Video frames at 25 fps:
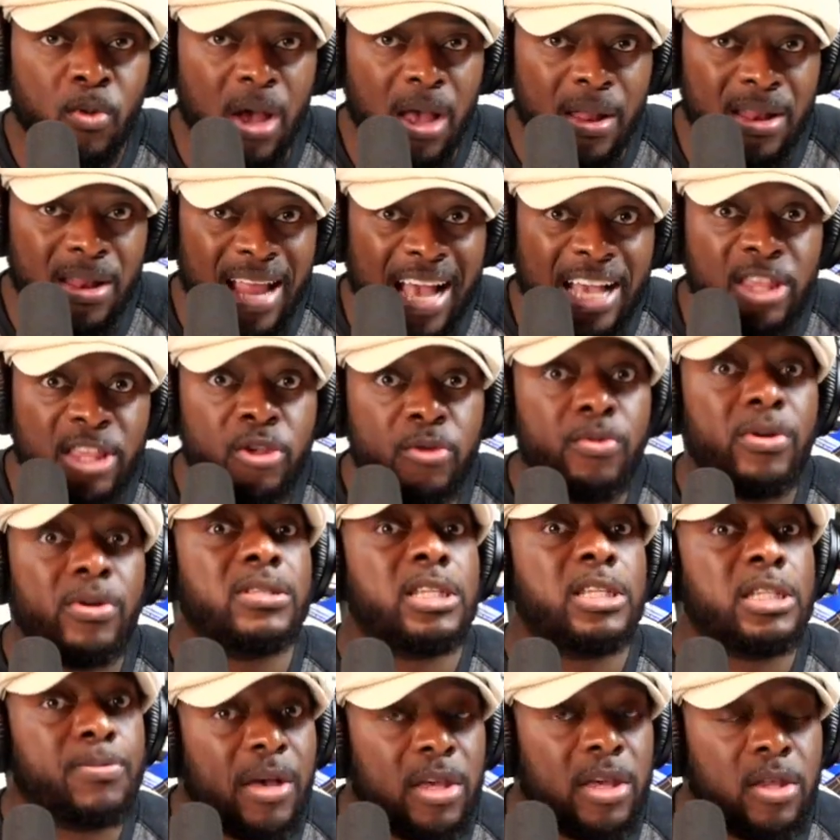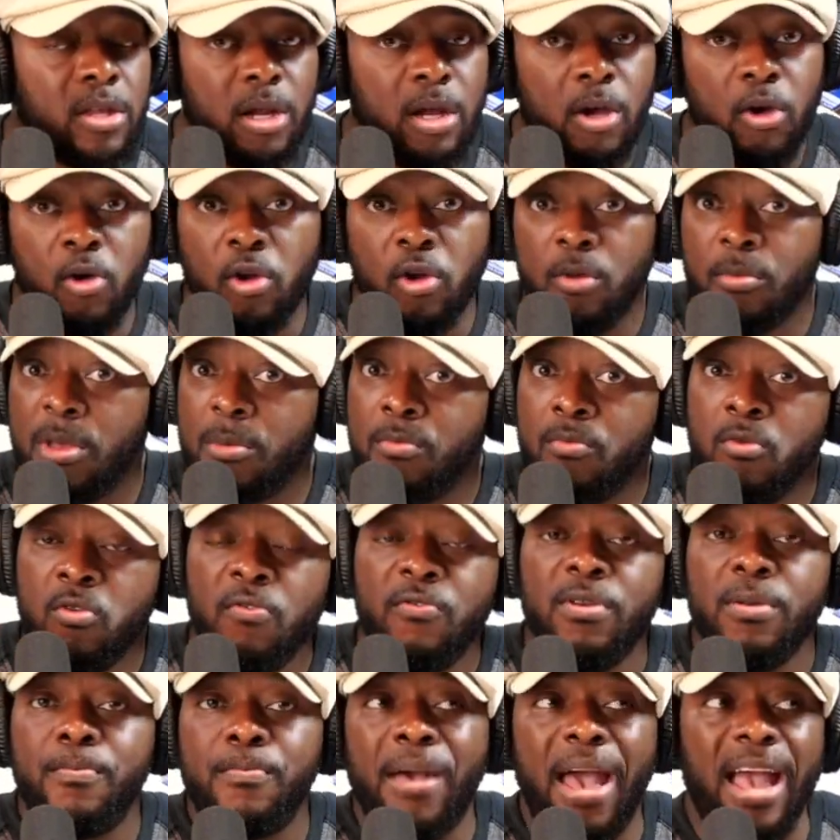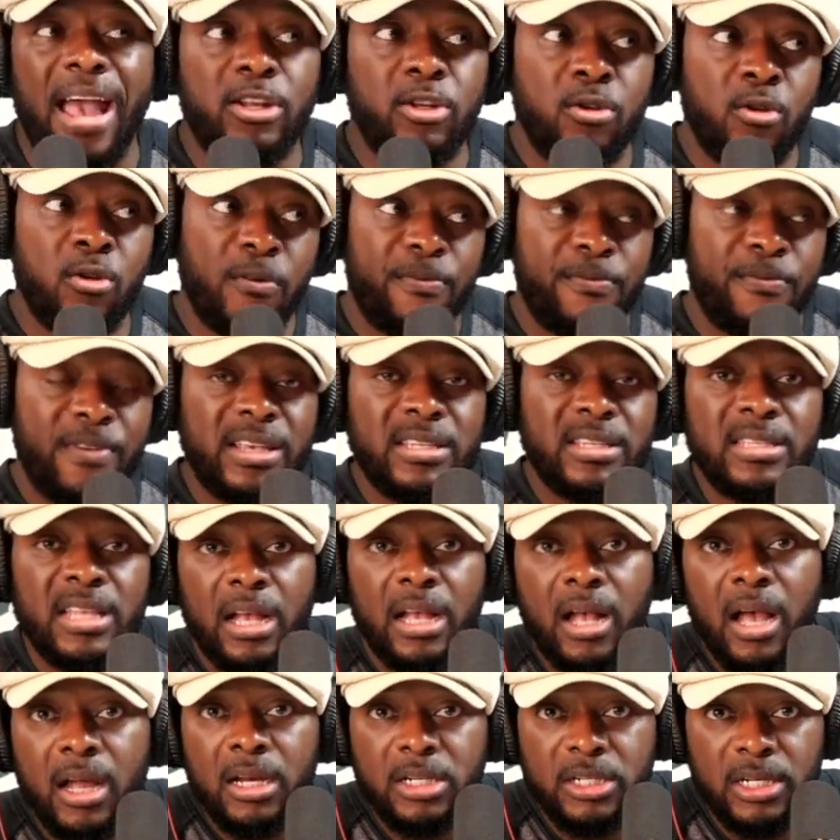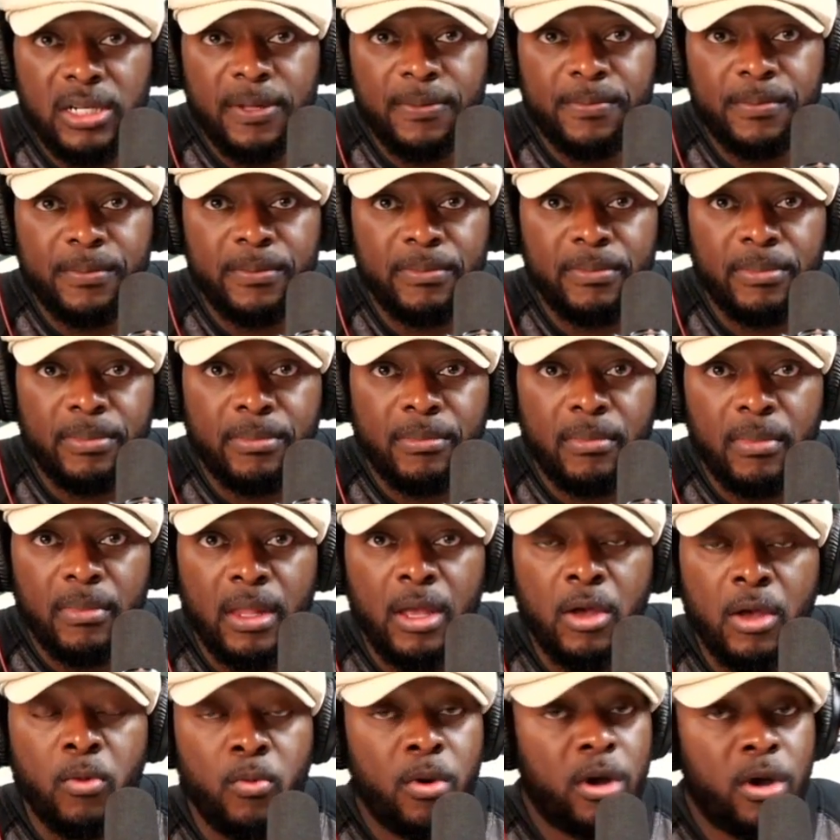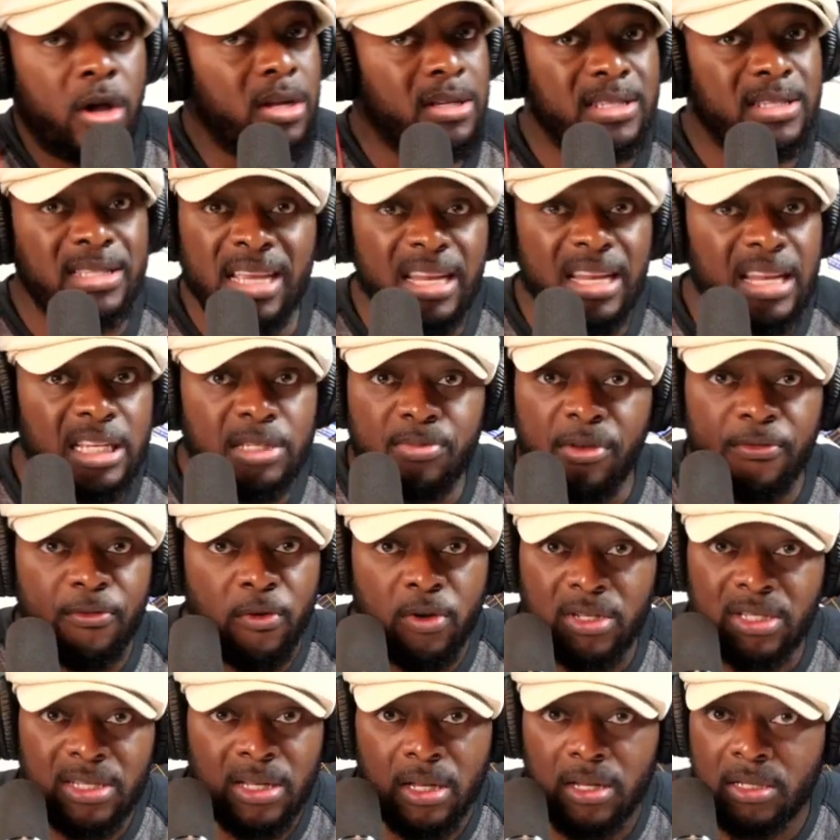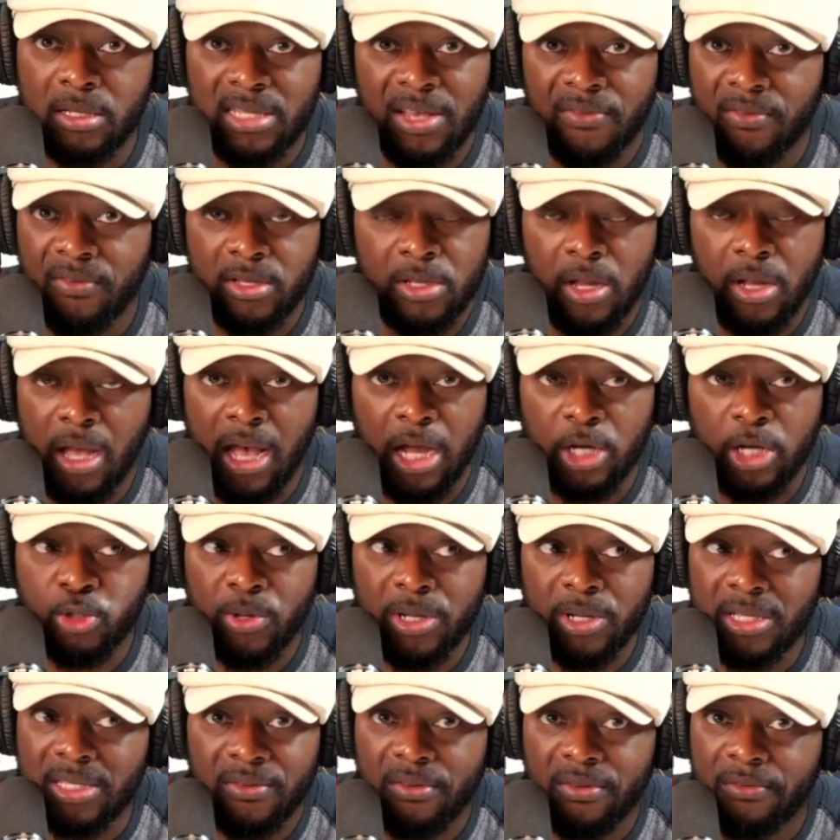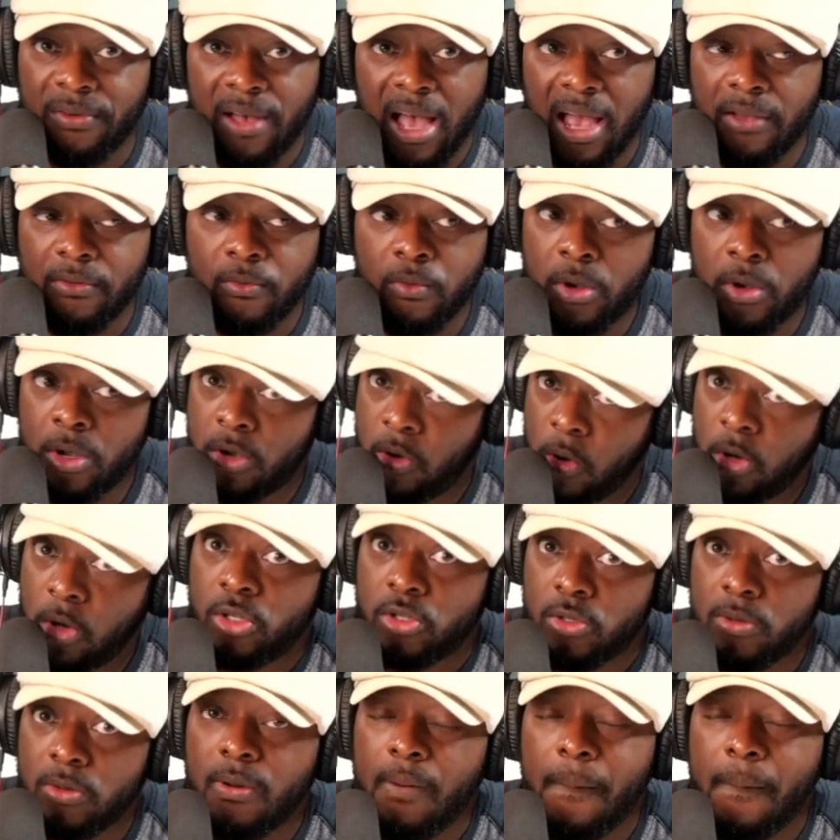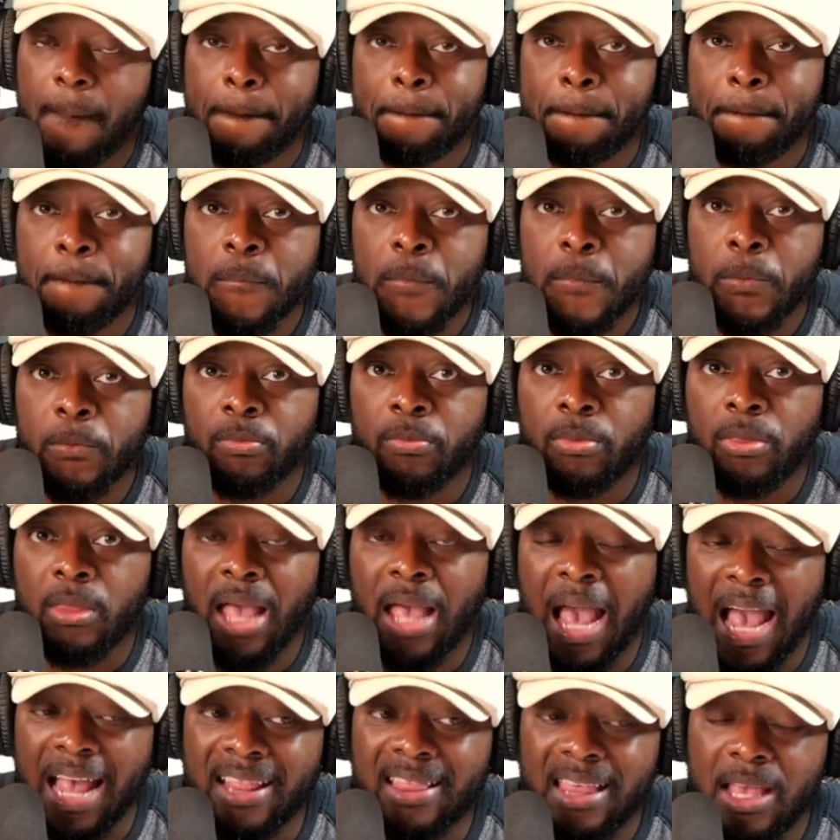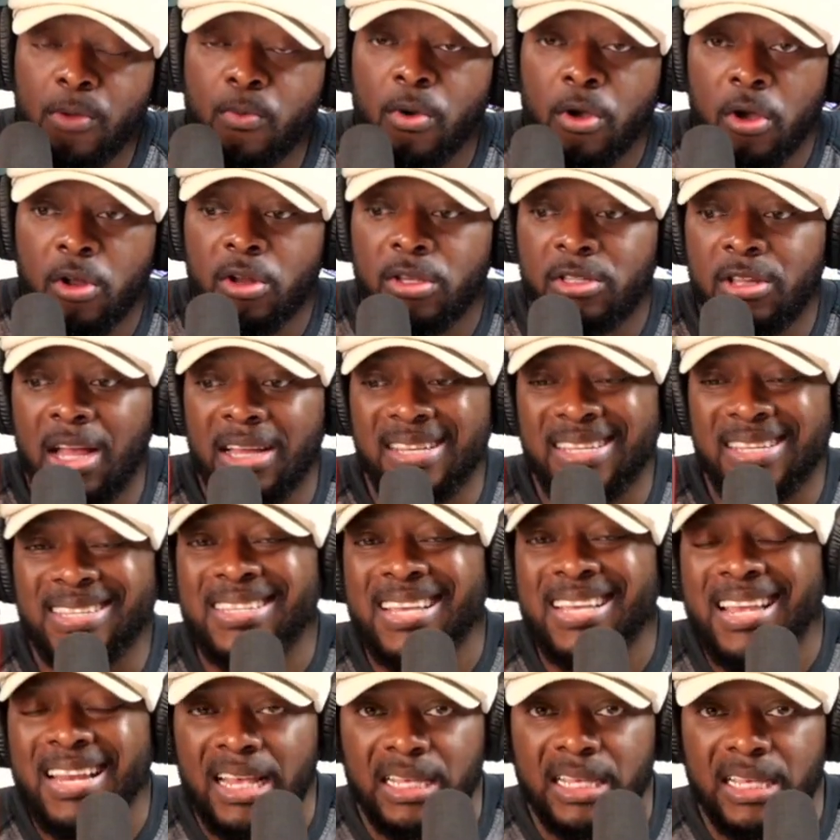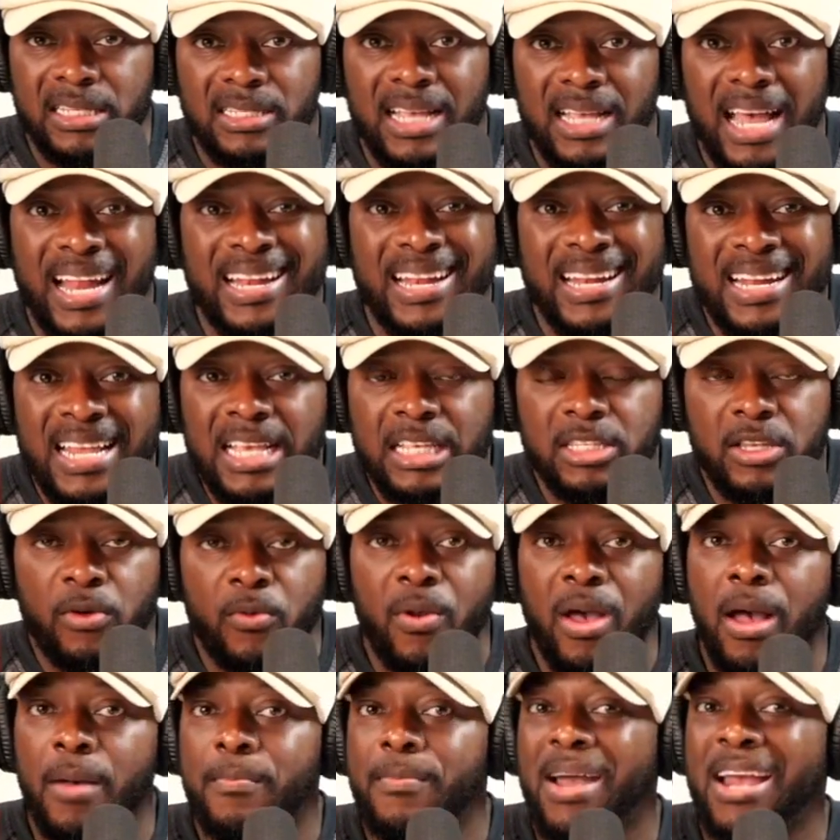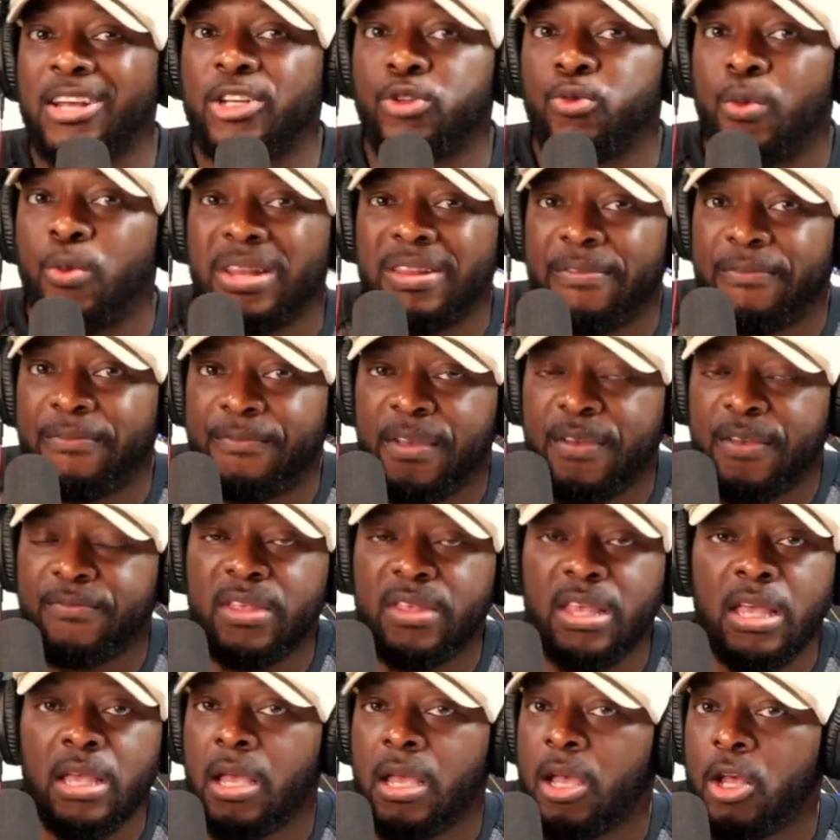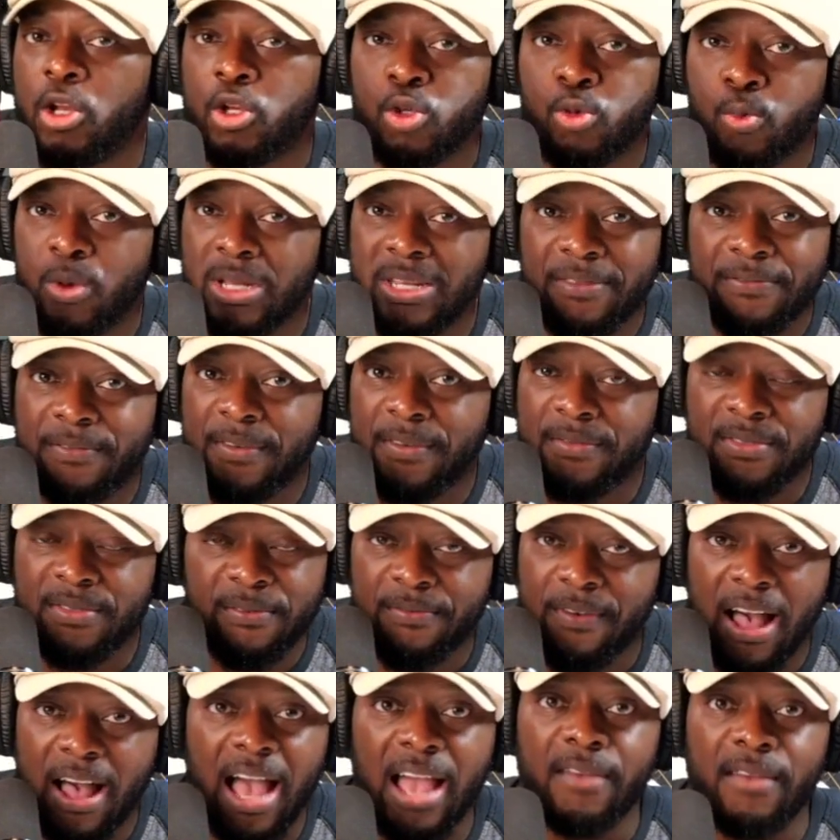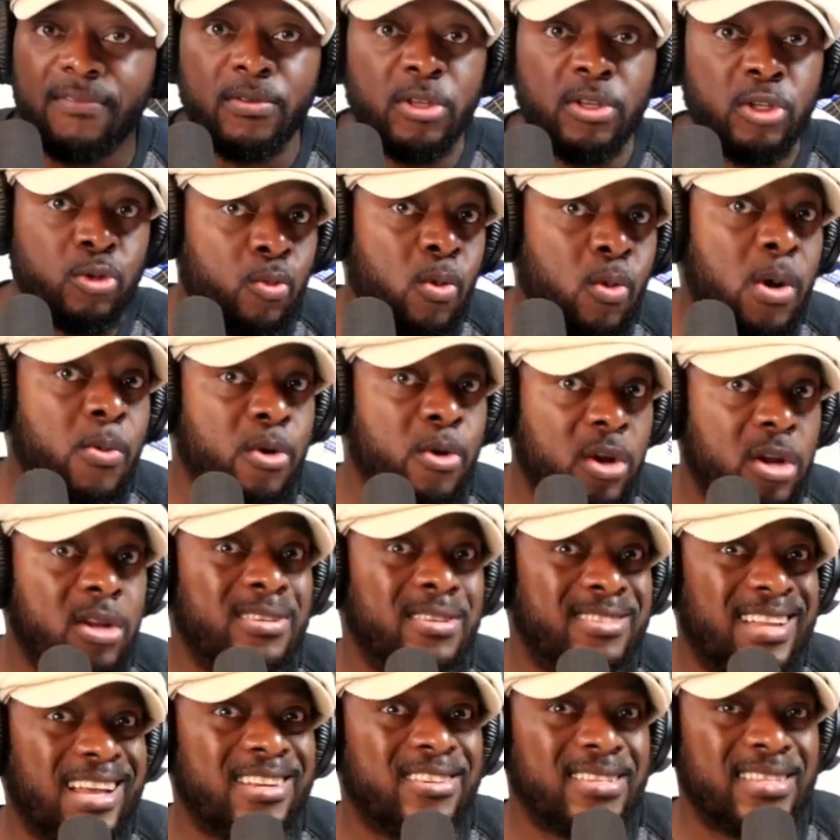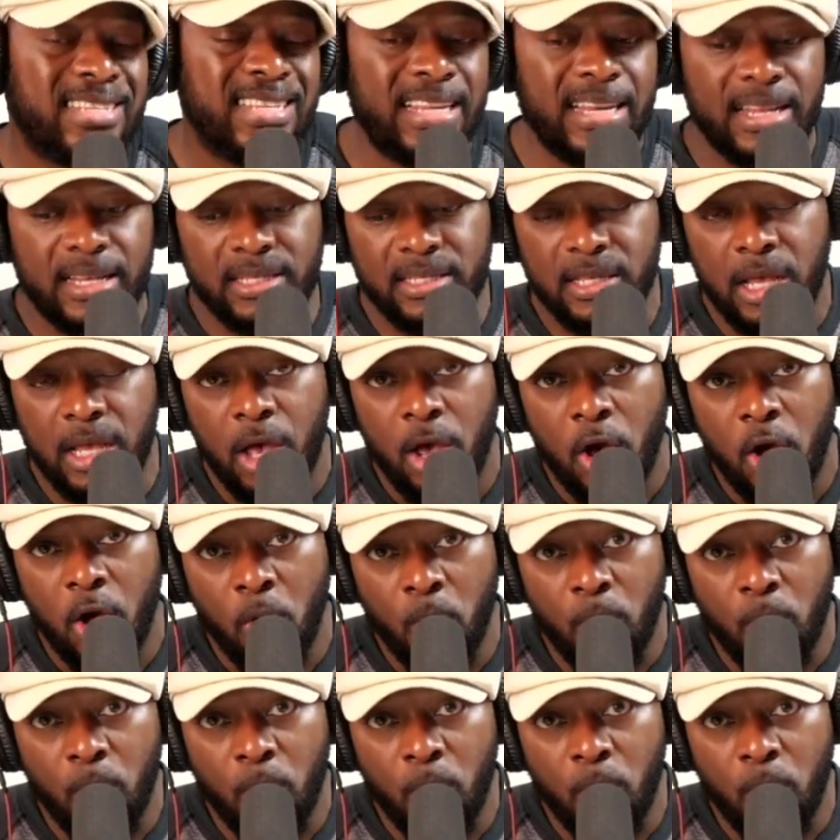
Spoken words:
where Nigerians especially are going to be moving back to go fix their country. We're going to see this before 2075. We're going to. I think we're going to start to see this at least around by 2050, 2055 is where we're going to start to see this,